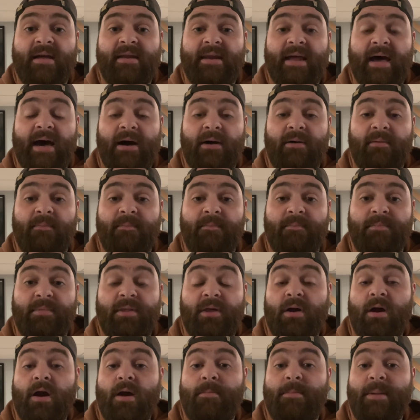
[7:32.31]
Now,
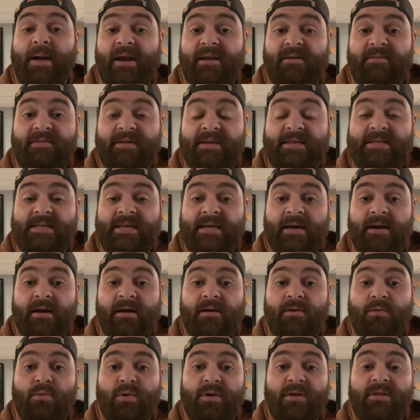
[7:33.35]
there are benefits
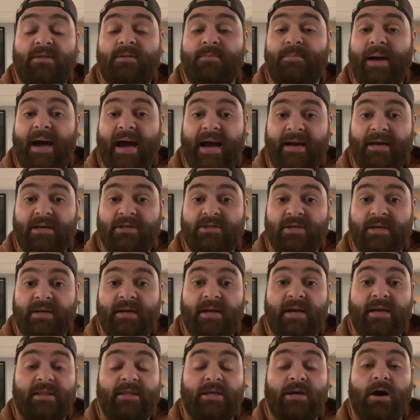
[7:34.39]
here with the packaging,
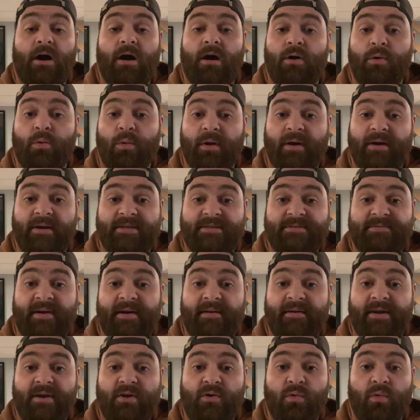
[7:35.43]
and the artwork is
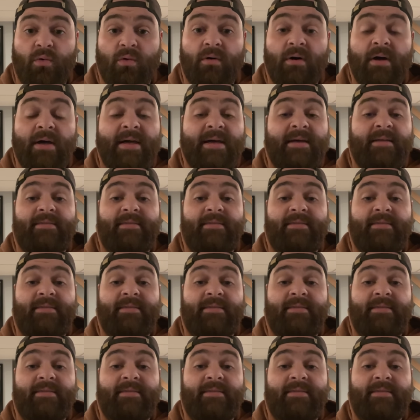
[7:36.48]
very cool.